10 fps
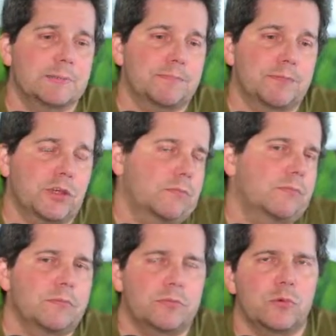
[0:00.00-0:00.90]
So
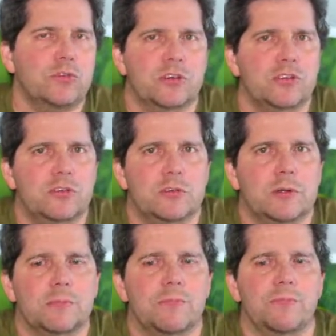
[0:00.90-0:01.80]
we'll just
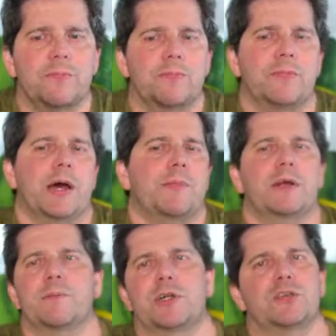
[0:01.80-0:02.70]
not make a
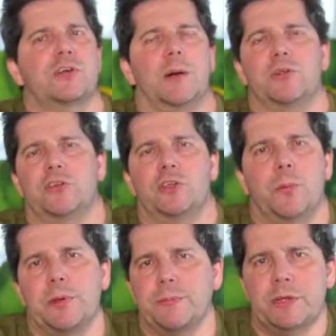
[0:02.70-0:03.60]
bunch of comments on the
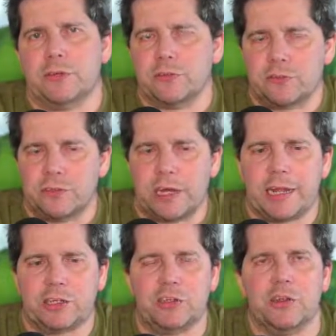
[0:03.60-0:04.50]
opening because it's not
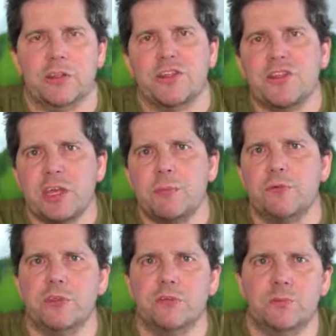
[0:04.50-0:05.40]
actually the theme
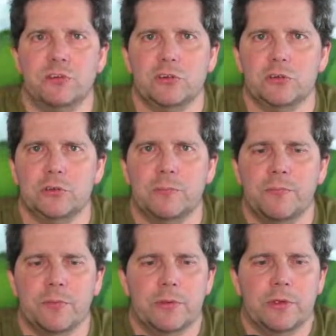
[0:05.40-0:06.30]
of this particular
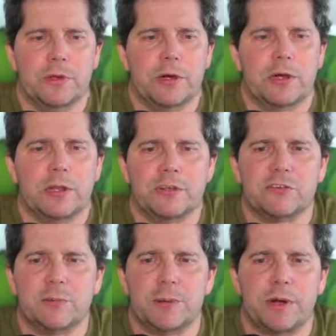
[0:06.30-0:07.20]

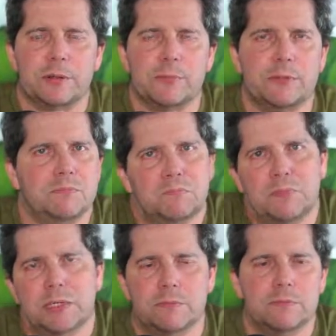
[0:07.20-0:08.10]
lesson by Pachman,
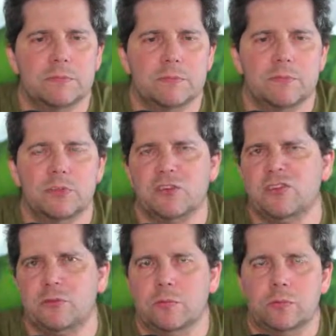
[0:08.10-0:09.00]
but
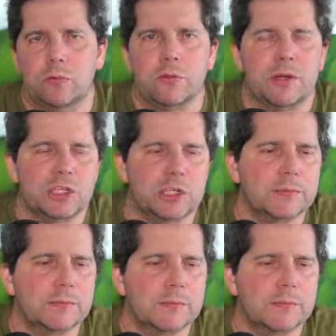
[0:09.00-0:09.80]
just worth mentioning.